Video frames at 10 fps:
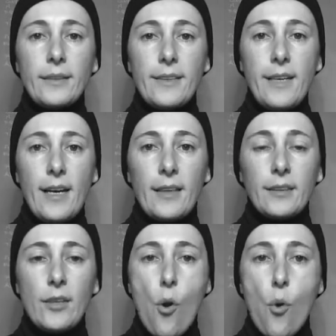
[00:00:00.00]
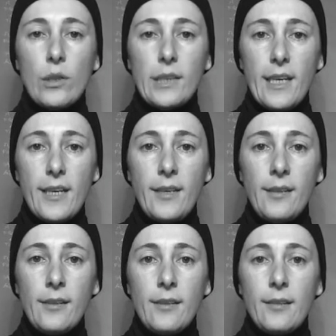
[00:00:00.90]
there the whole day?
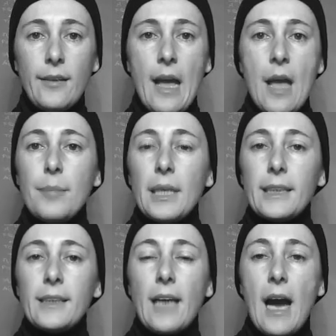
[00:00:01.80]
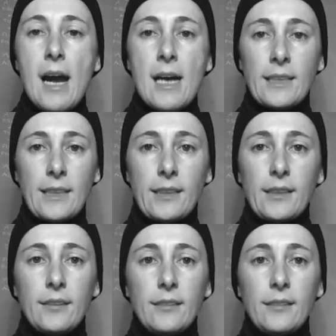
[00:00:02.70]
Beatrice asked.